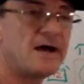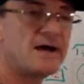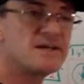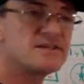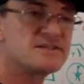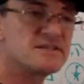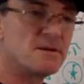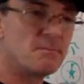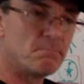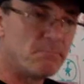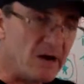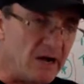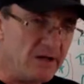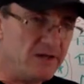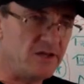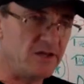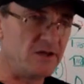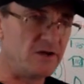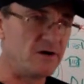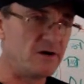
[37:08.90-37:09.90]
as a
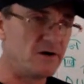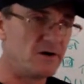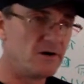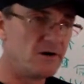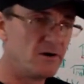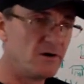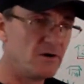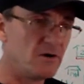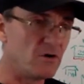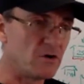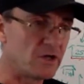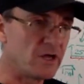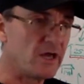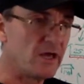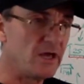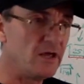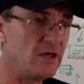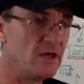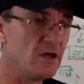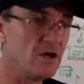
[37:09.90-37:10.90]
buyer,
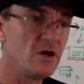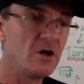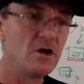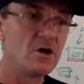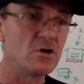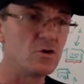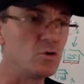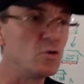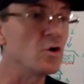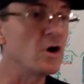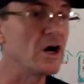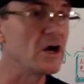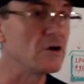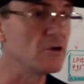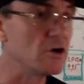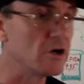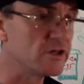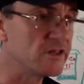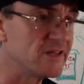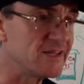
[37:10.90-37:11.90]
okay? You
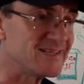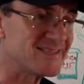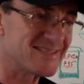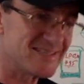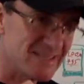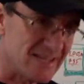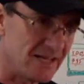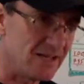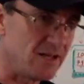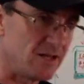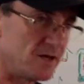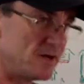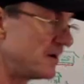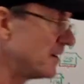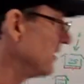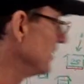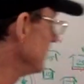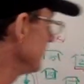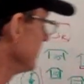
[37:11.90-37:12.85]
are not the seller.